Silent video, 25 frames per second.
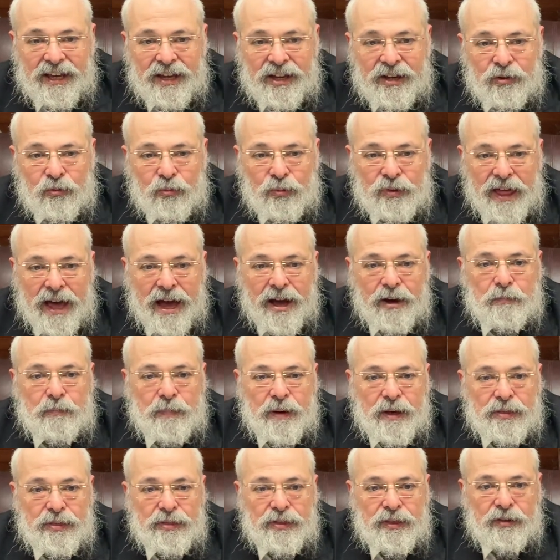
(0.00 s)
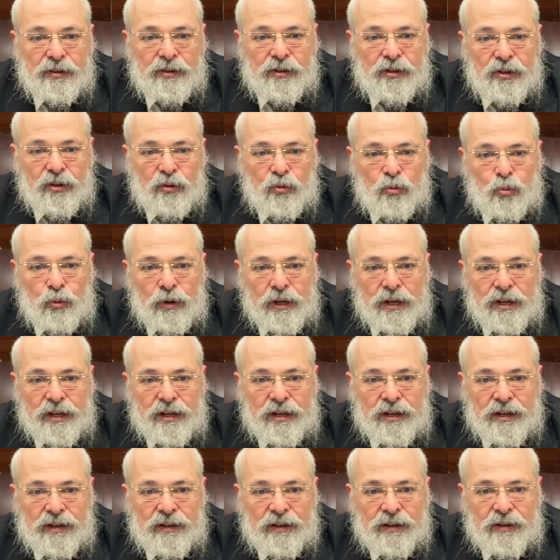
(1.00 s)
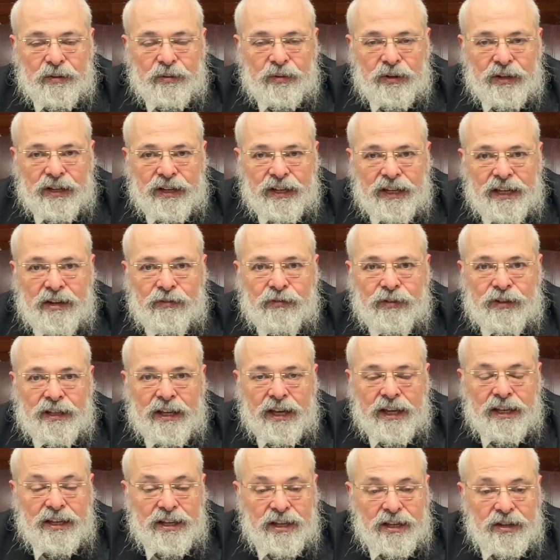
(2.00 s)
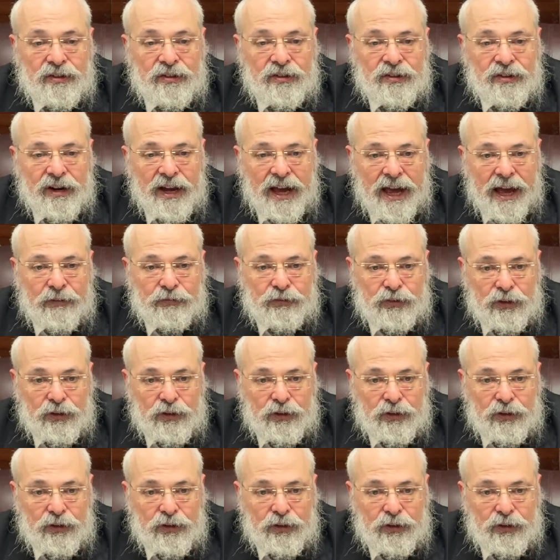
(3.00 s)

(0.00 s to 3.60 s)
With our Beth Din, we give it a year after